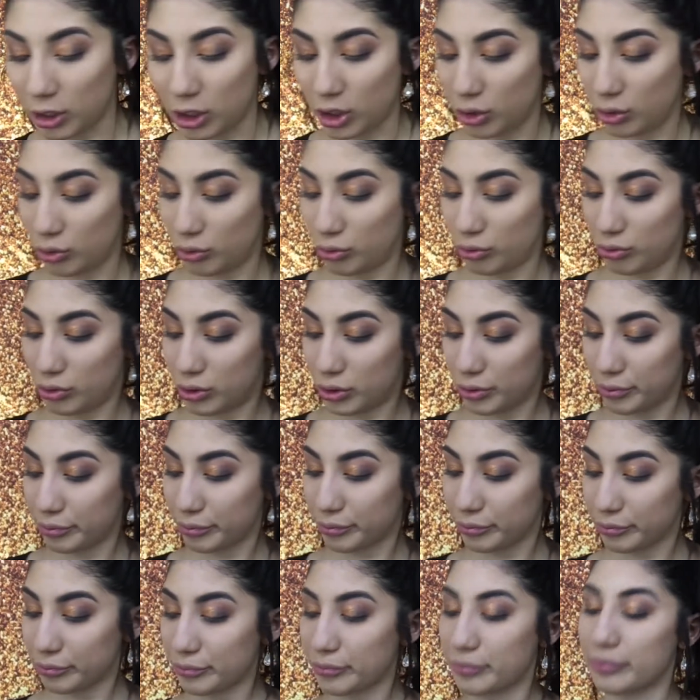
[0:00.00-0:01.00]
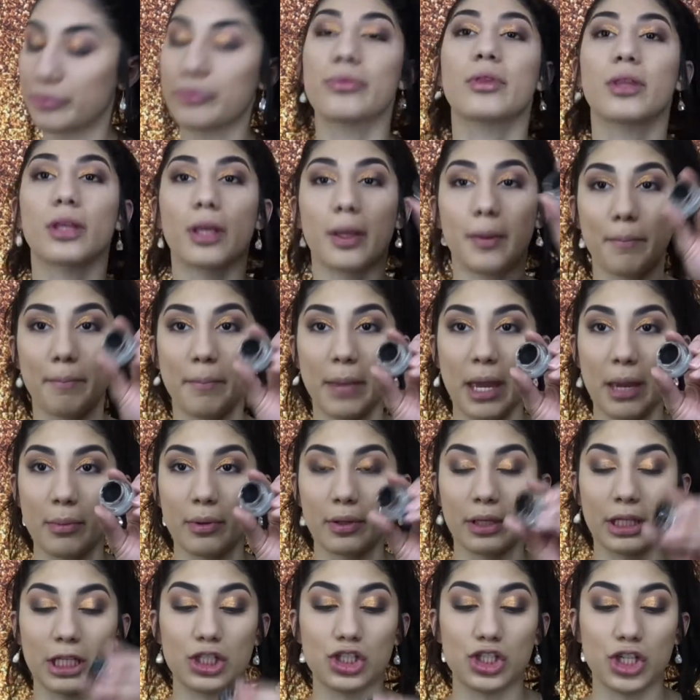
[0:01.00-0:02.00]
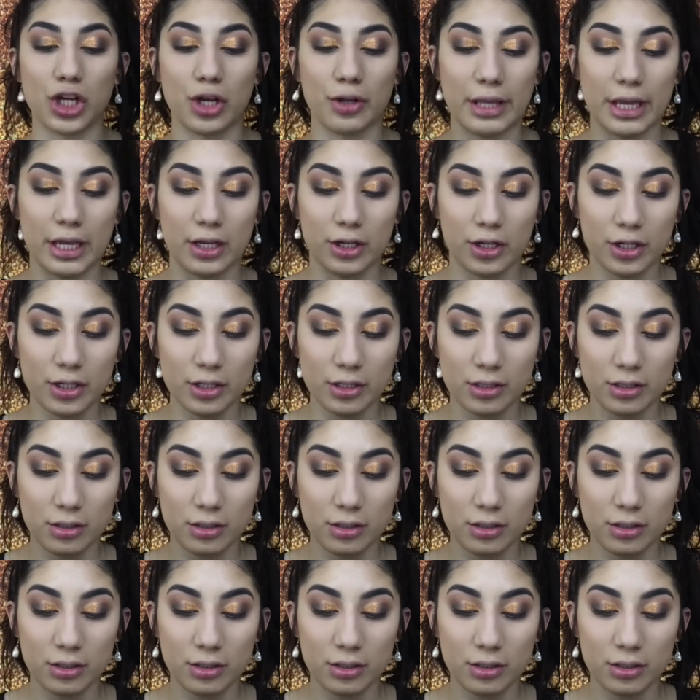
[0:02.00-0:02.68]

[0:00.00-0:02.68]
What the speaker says: Use Maybeline Gel Liner.